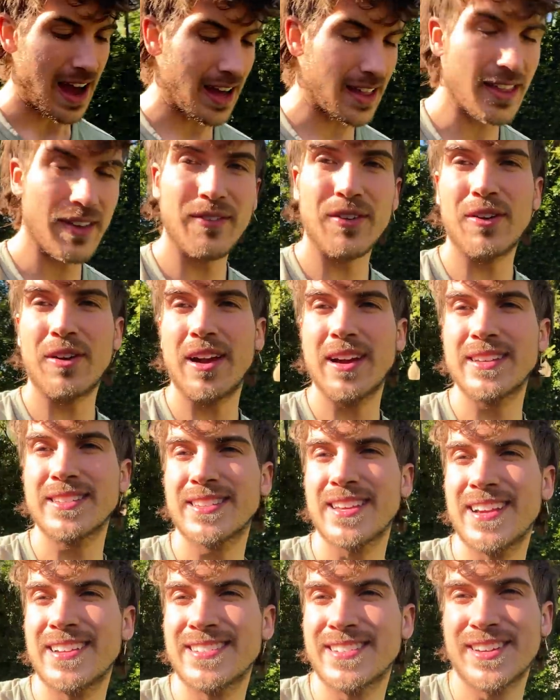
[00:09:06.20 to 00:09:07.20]
I love you guys.
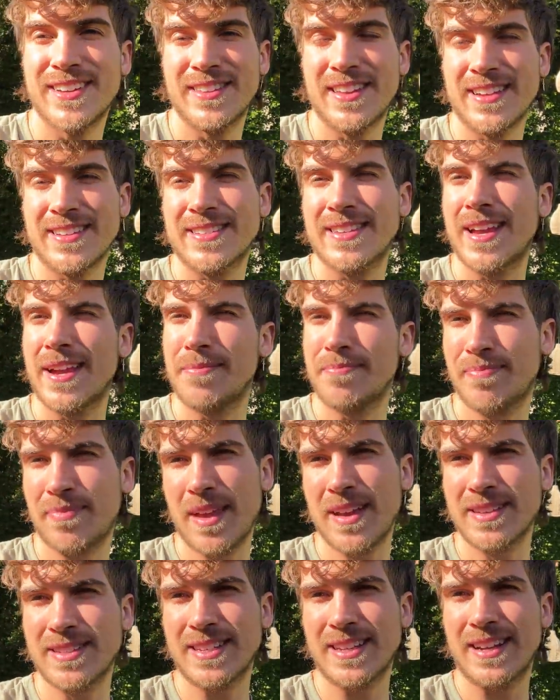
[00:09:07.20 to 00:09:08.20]
Until next time,
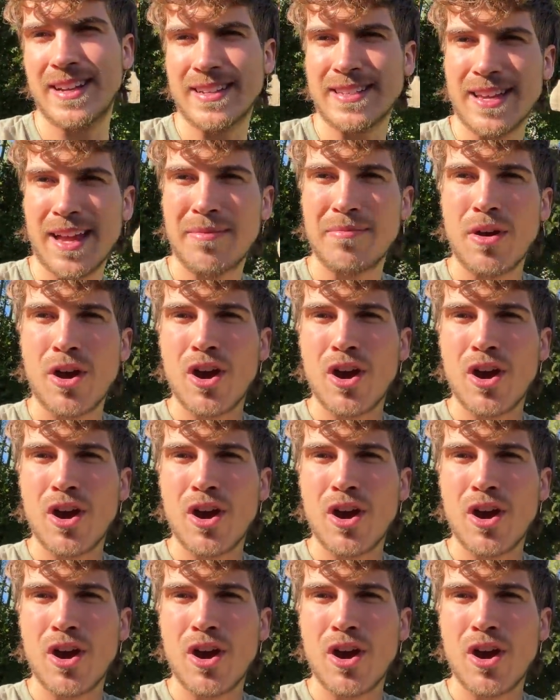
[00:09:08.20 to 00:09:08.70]
I'll see you next time.